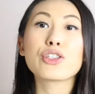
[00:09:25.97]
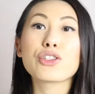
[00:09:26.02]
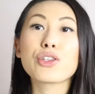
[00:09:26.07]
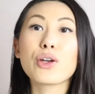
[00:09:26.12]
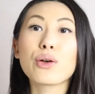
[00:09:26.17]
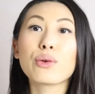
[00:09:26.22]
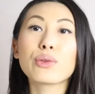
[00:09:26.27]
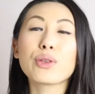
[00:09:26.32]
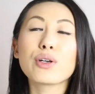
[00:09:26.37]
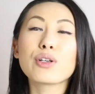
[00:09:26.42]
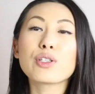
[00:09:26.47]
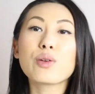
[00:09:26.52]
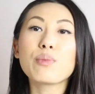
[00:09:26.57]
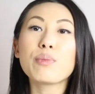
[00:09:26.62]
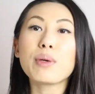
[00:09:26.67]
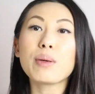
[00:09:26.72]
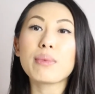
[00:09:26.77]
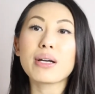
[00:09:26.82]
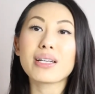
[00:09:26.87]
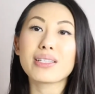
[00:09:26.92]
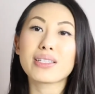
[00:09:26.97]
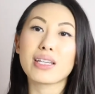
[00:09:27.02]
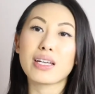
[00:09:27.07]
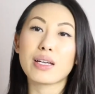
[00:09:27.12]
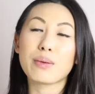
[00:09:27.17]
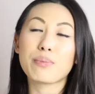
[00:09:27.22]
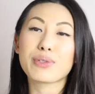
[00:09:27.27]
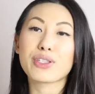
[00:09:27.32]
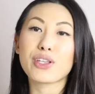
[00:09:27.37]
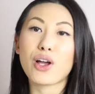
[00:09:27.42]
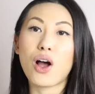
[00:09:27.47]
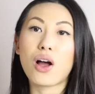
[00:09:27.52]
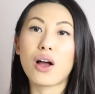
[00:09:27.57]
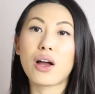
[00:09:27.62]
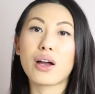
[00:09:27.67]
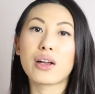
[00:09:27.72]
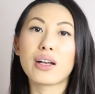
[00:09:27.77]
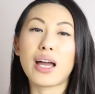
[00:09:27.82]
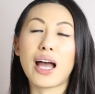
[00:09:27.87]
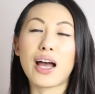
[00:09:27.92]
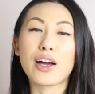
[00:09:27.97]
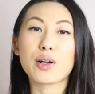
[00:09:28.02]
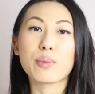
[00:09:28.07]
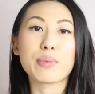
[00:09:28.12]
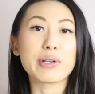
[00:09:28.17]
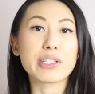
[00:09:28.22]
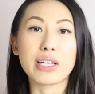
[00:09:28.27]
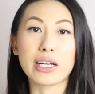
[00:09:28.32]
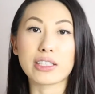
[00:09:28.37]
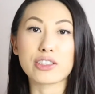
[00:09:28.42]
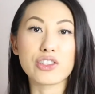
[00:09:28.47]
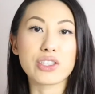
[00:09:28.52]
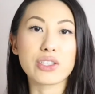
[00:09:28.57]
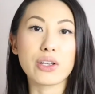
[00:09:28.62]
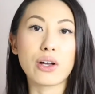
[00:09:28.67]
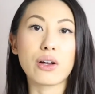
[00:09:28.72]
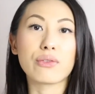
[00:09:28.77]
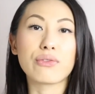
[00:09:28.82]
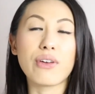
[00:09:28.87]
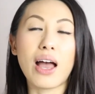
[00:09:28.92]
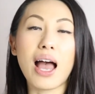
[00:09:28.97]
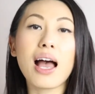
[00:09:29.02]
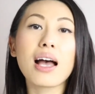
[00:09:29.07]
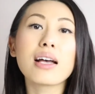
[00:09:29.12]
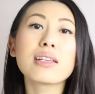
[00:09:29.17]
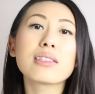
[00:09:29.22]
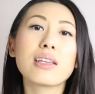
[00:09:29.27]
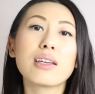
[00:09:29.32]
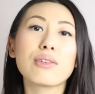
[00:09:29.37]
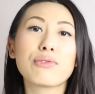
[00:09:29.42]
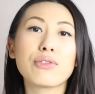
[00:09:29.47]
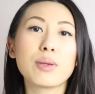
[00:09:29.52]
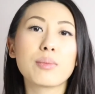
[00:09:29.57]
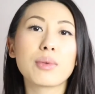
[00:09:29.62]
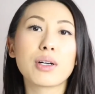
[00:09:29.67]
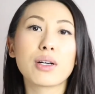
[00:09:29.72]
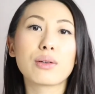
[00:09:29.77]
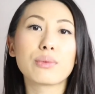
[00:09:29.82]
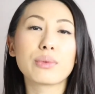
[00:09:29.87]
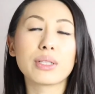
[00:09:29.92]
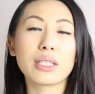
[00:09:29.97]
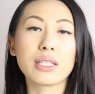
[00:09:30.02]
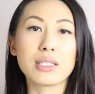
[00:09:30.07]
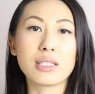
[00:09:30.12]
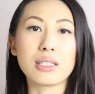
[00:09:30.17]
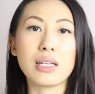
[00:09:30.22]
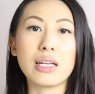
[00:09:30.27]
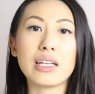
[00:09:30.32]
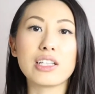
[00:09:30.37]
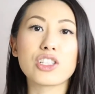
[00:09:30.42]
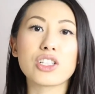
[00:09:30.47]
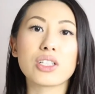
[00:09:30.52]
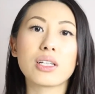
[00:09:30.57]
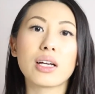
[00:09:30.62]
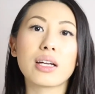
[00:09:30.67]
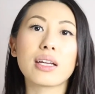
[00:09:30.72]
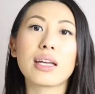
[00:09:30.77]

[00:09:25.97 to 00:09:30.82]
So those would be my tips on how to protect yourself as a female real estate agent.